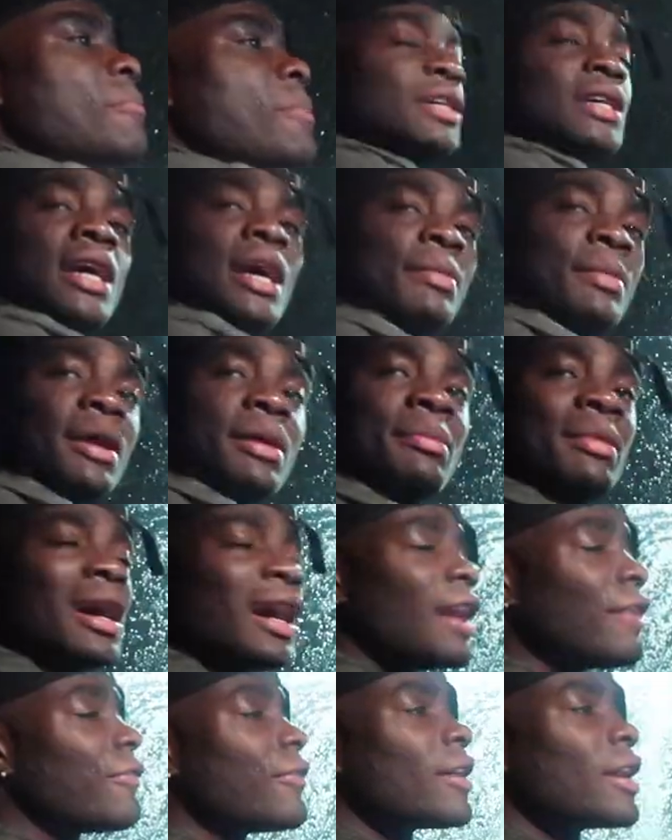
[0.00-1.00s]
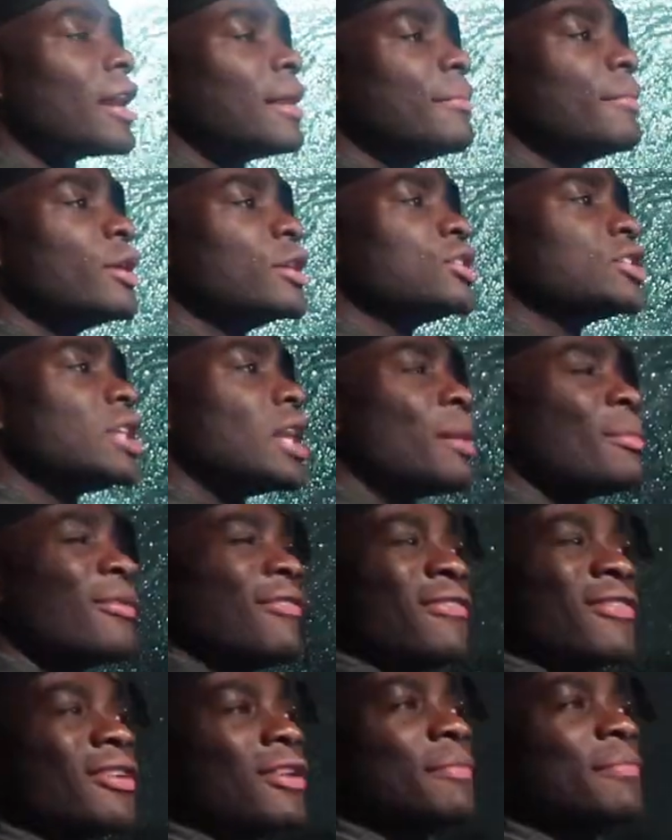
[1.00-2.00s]
So yeah man, my African virgin and
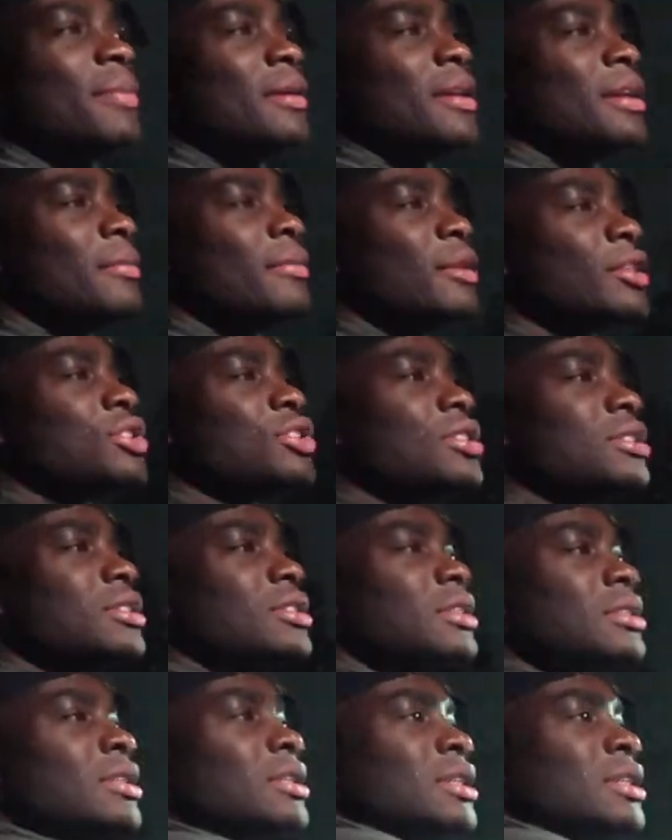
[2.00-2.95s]
my Filipino virgin,